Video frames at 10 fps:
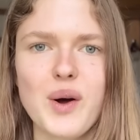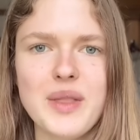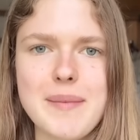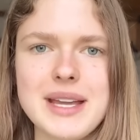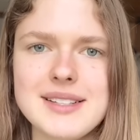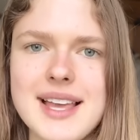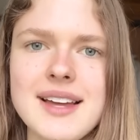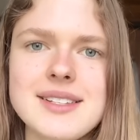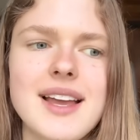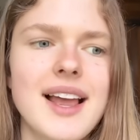All that being
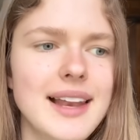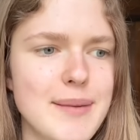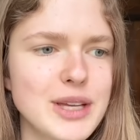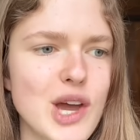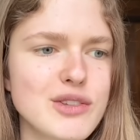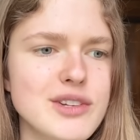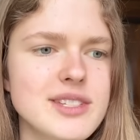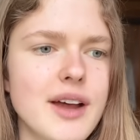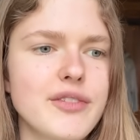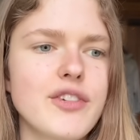said, let me go through
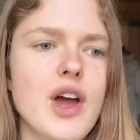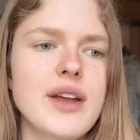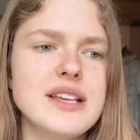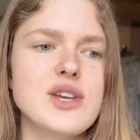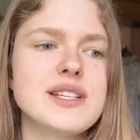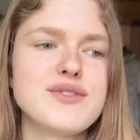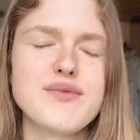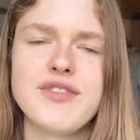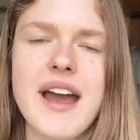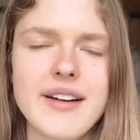stuff. Okay, so it's
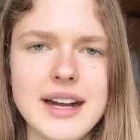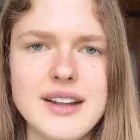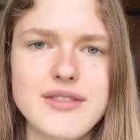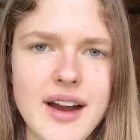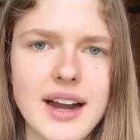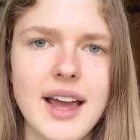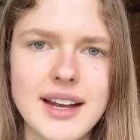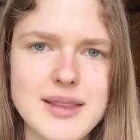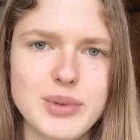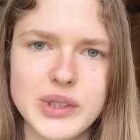very, very
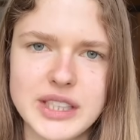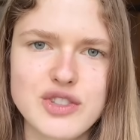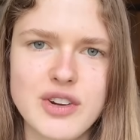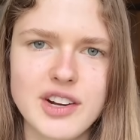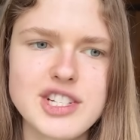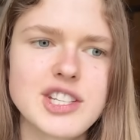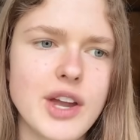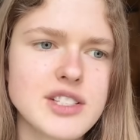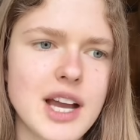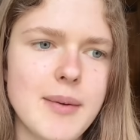likely that bonding and structure is
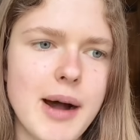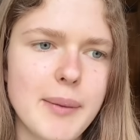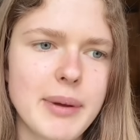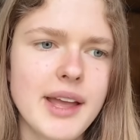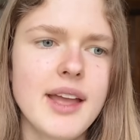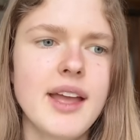going to come up.